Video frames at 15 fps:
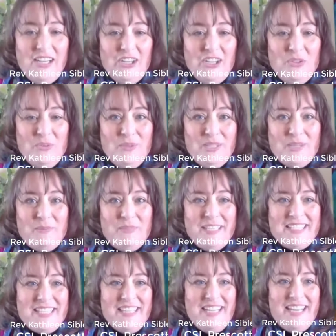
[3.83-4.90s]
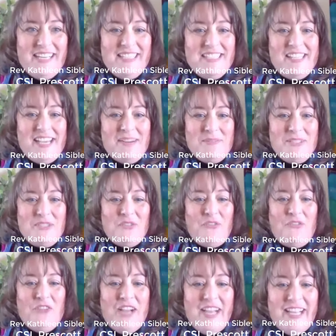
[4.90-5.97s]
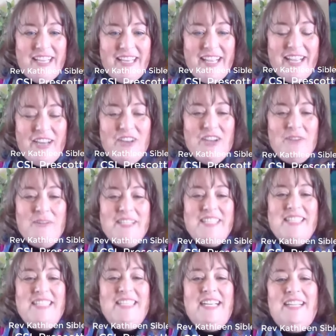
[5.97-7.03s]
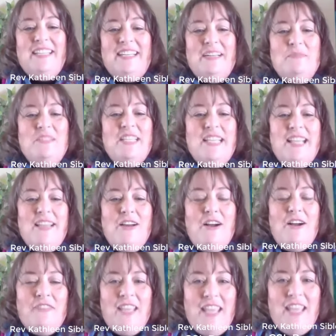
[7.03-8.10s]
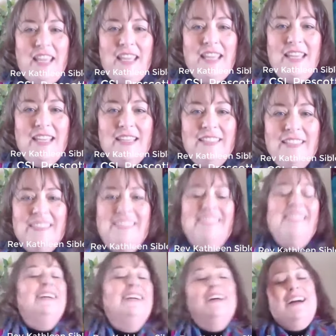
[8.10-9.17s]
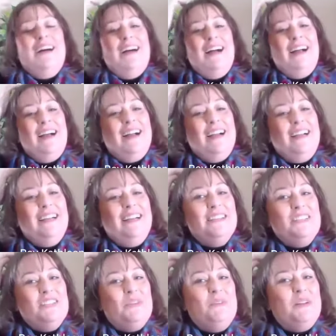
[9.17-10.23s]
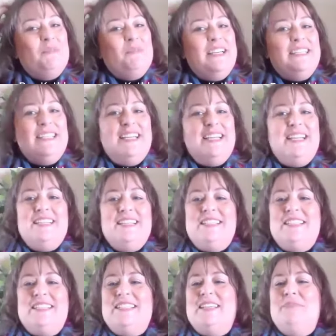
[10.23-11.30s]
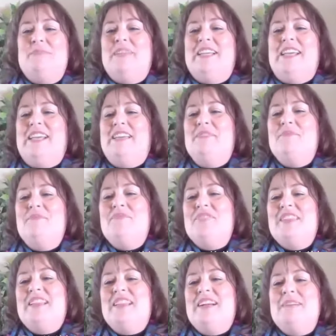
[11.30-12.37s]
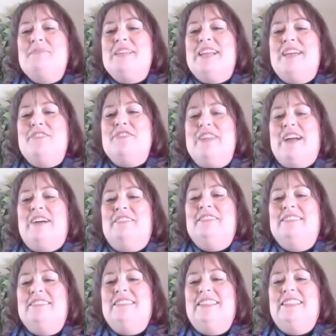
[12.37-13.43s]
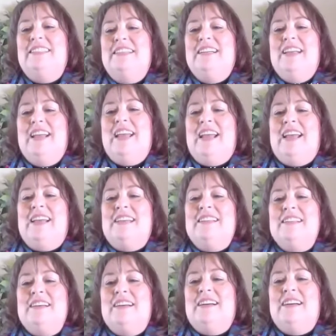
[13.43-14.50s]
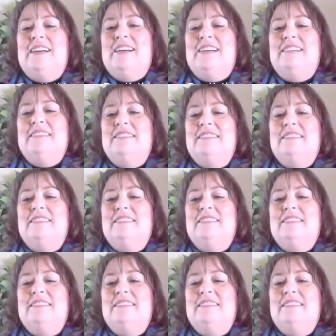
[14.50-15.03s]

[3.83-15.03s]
Oh, what a blessing that is. That was fun. And no one can tell that I'm singing off. So what a blessing we come together now and have